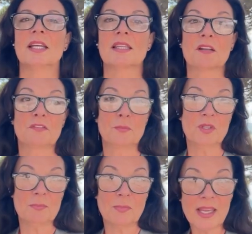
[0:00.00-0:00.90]
that from
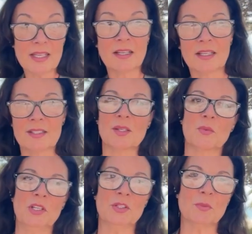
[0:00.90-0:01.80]
the buying clients are
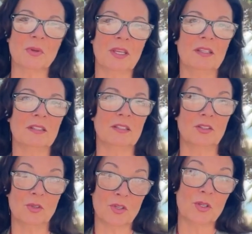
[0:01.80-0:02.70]
willing to pay, then
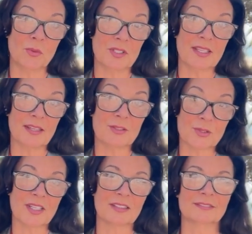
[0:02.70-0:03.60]
the longer it will take to
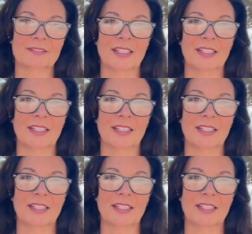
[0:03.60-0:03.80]
sell.